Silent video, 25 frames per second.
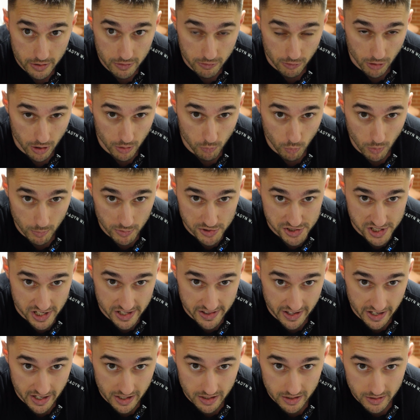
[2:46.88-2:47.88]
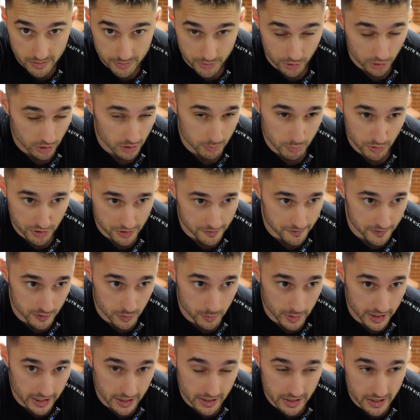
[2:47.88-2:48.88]
Right, one more set of that. Not gonna bother
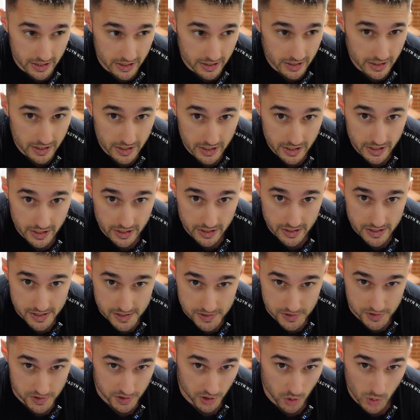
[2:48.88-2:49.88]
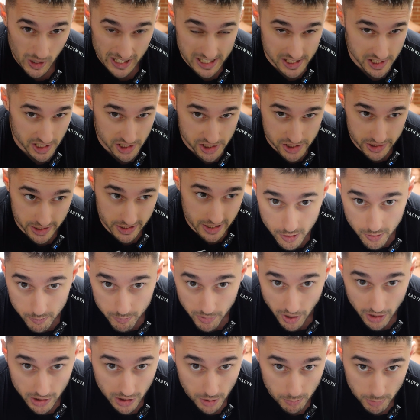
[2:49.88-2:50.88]
filming it. This is a quick session,
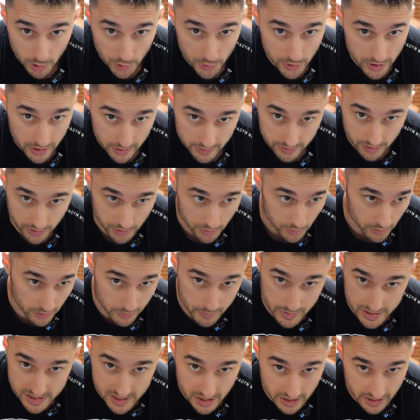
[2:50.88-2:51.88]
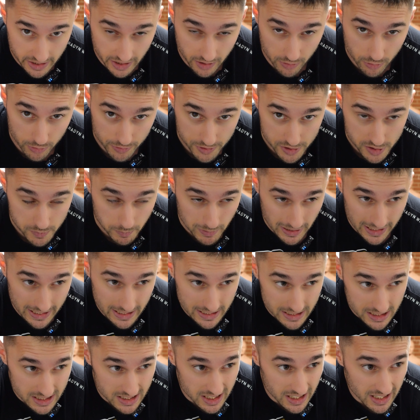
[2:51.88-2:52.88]
but I'll upload it because I don't wanna miss any out on this
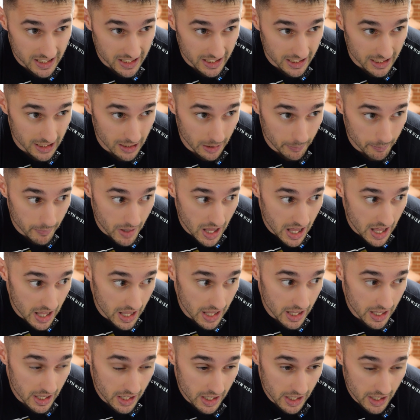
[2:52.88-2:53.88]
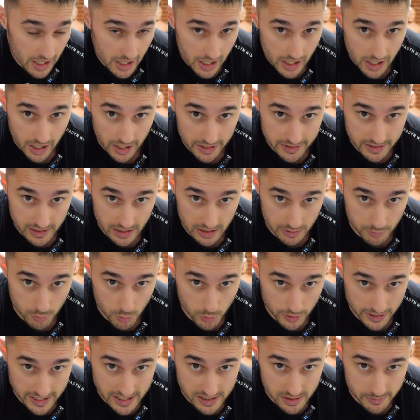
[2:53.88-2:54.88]
playlist. Um, ideally, we
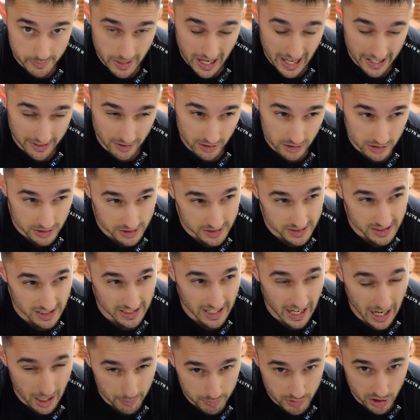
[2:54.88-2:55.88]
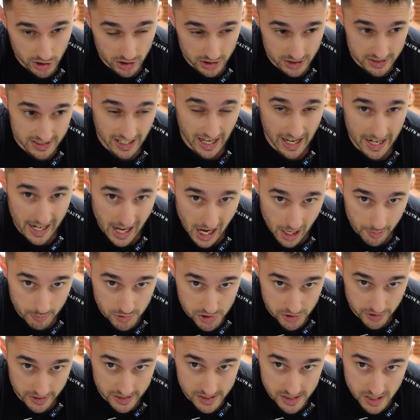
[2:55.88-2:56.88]
wanna hit some adductors and abductors and
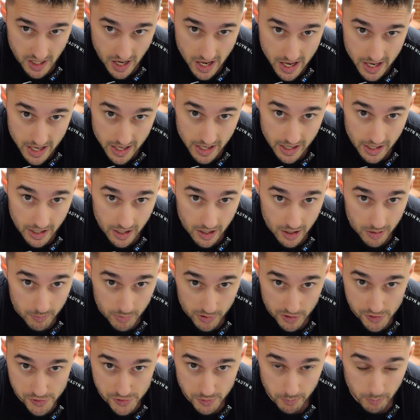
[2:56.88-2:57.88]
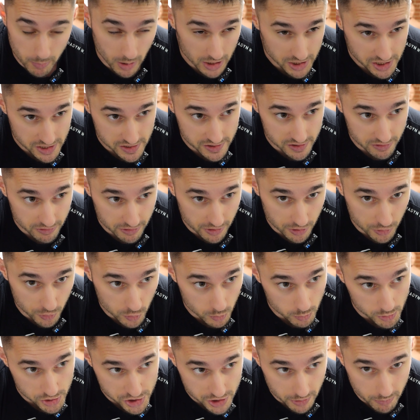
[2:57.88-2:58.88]
hamstrings, but those are much easier in the
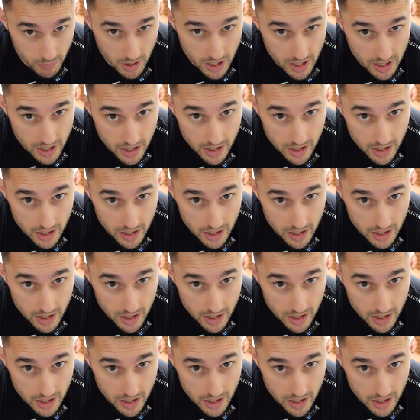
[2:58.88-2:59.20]
normal gym,